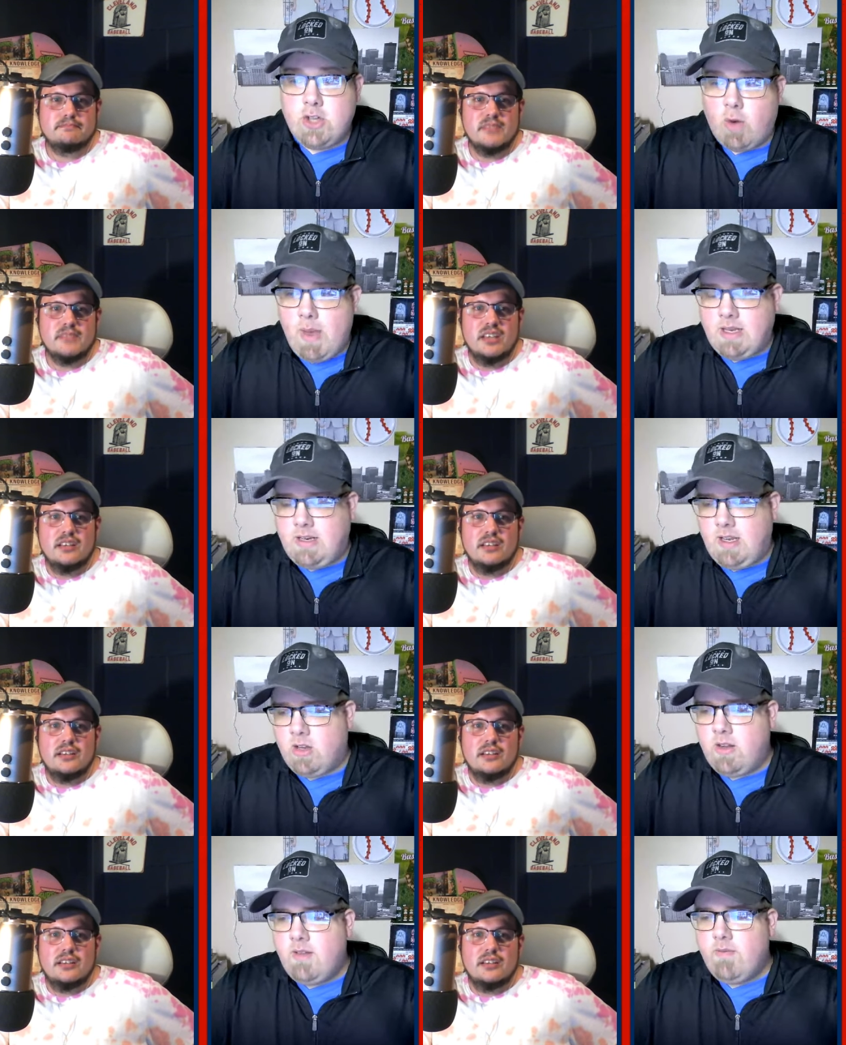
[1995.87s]
Speaker 1: don't make a
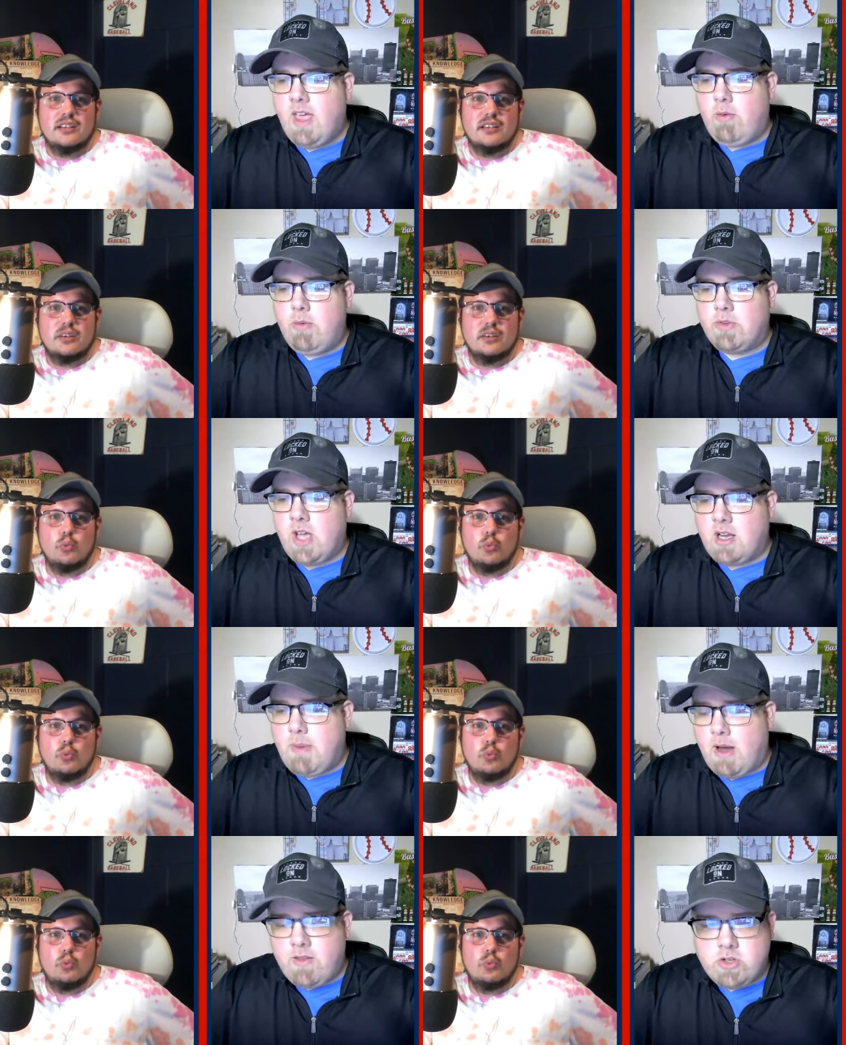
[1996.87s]
deal. And we will talk
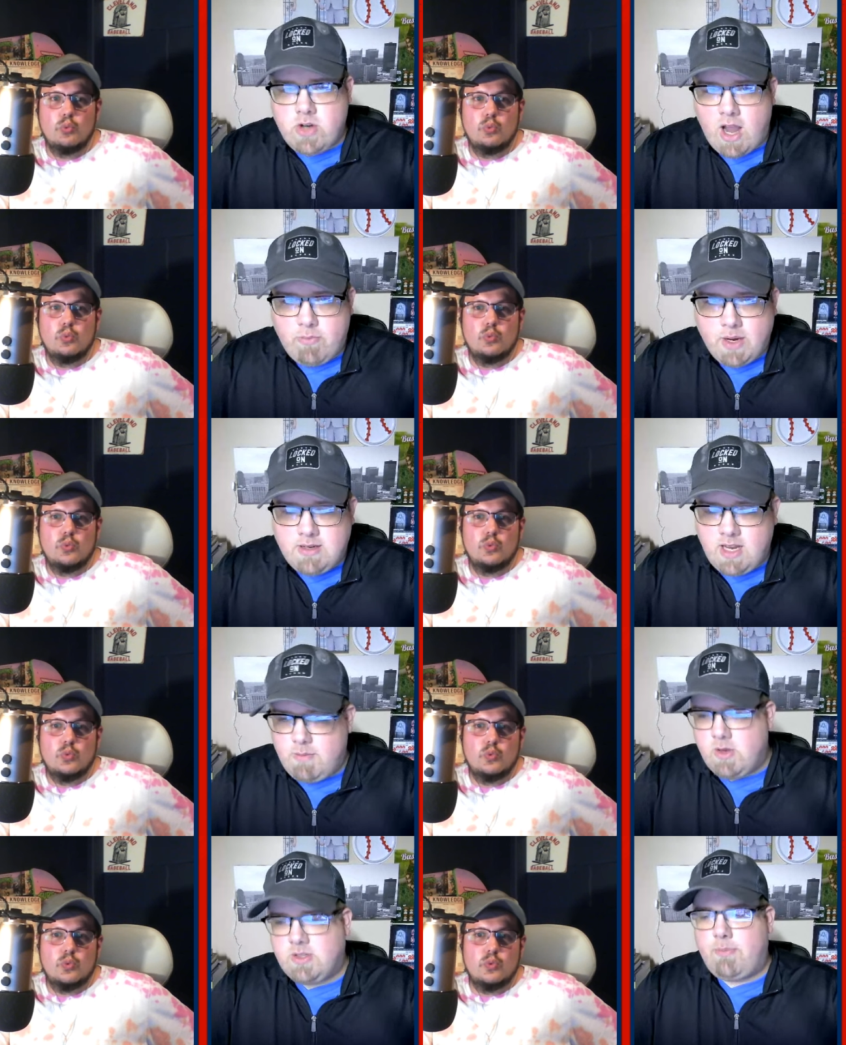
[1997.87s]
about other draft pick
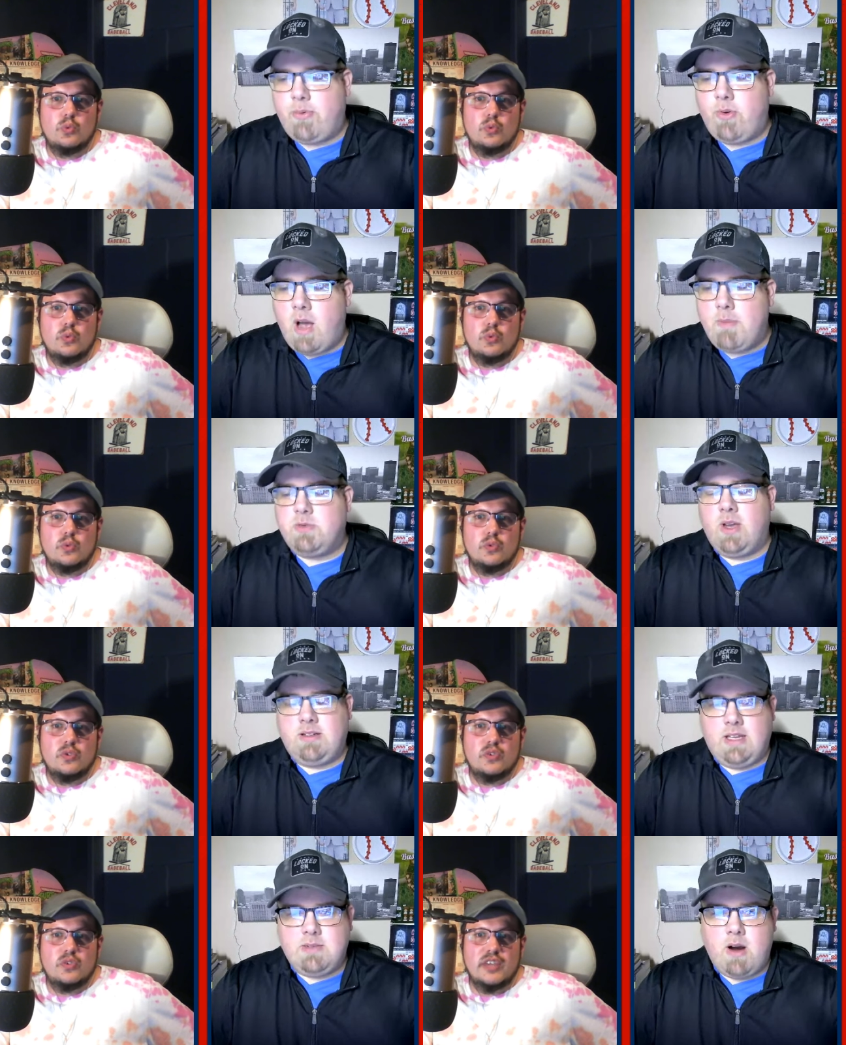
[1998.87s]
debuts. I promise we'll
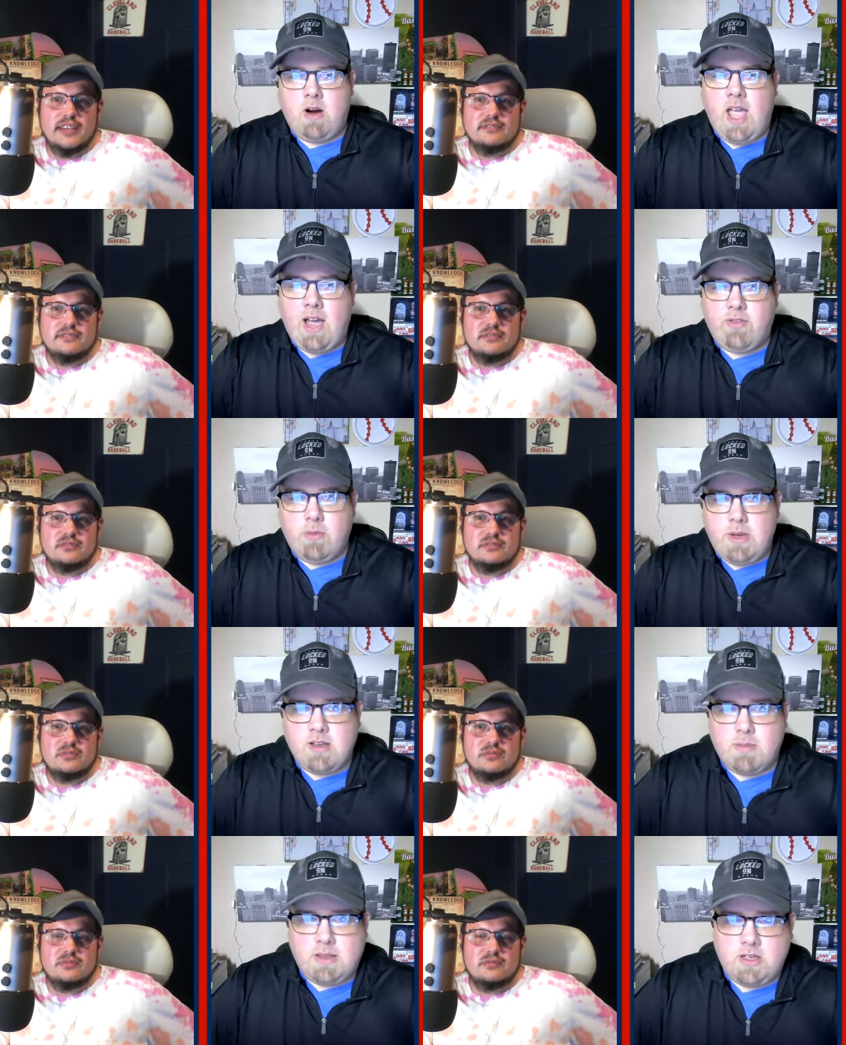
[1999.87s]
get to that yeah. tomorrow after we
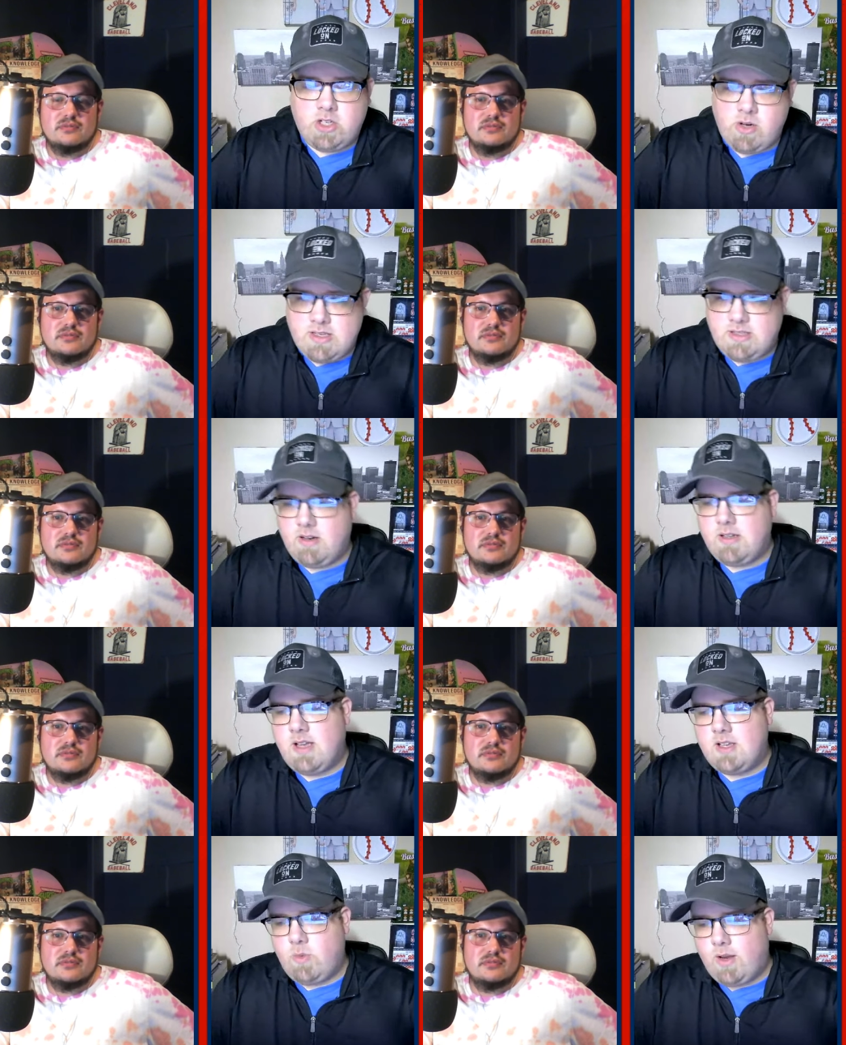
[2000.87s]
talk about the Detroit
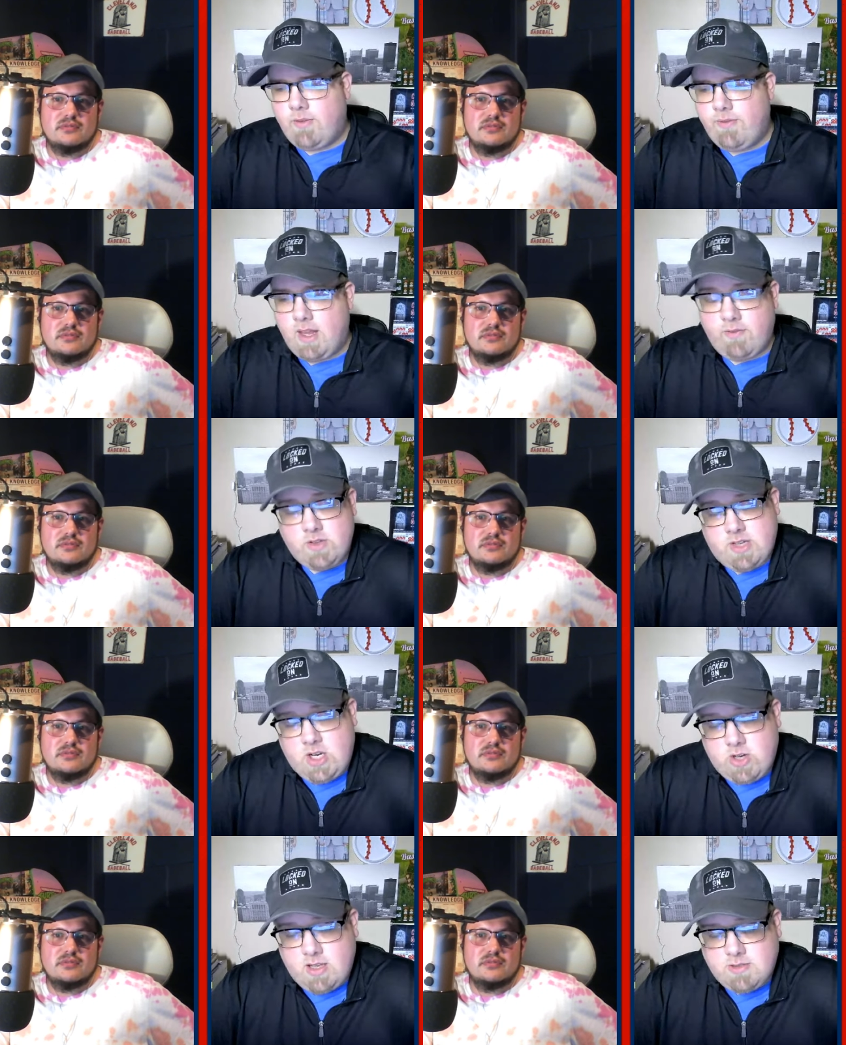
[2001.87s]
series as well. And if there's
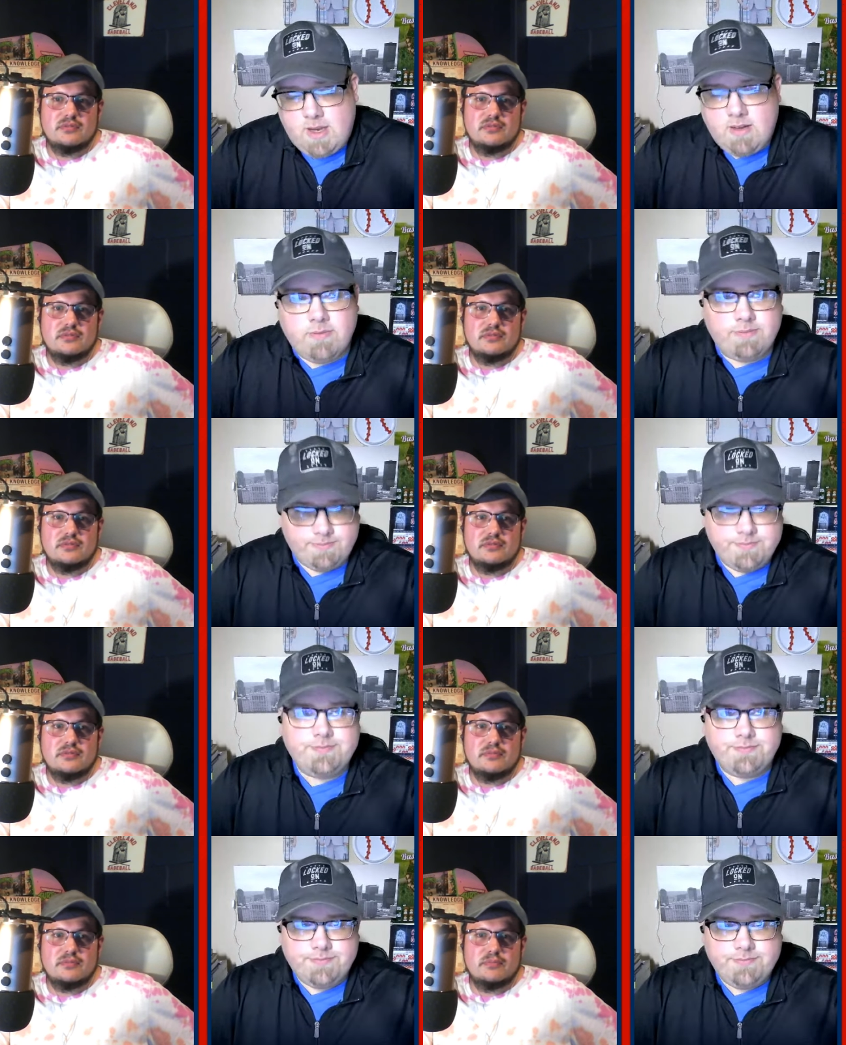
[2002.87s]
any trades made.
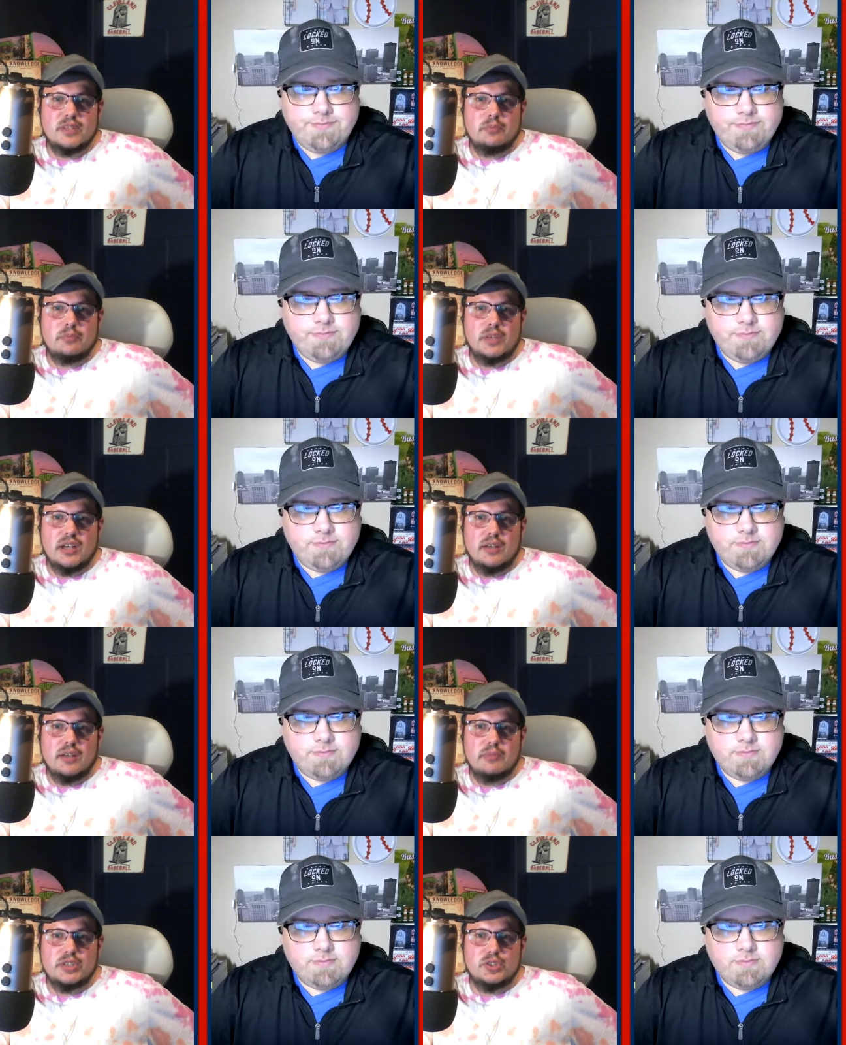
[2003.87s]
Speaker 2: Yep. Uh,
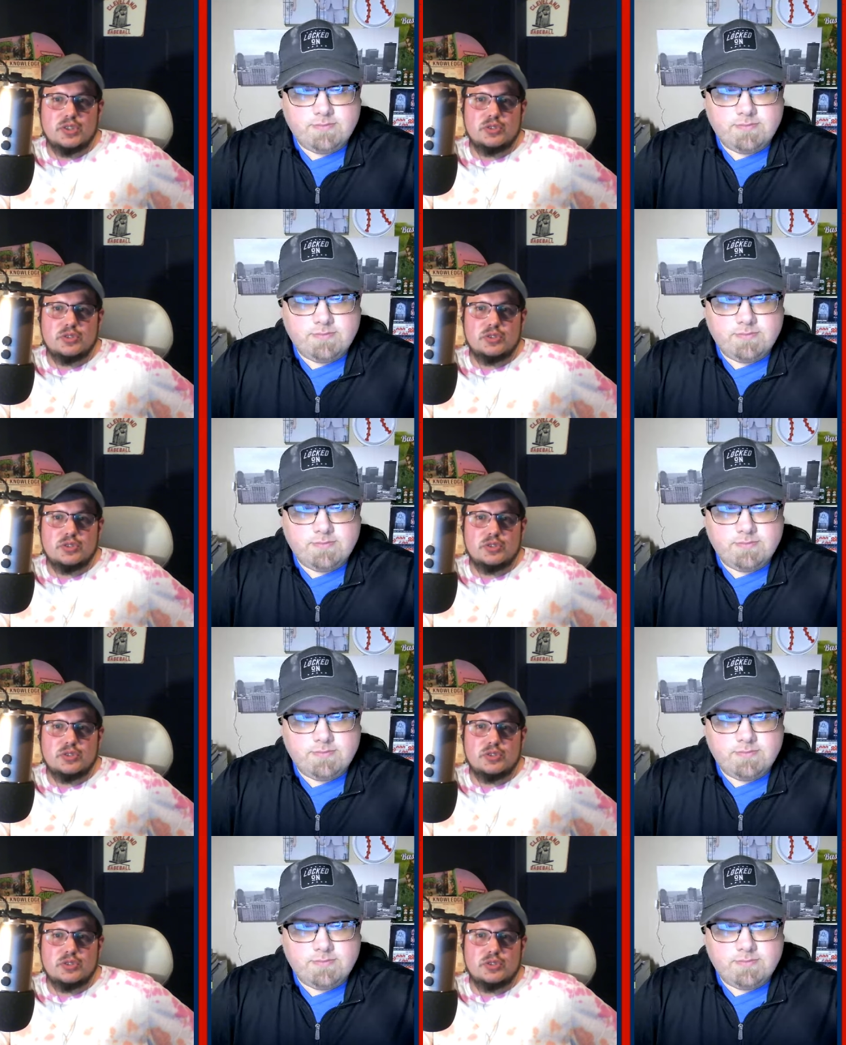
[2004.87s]
make sure to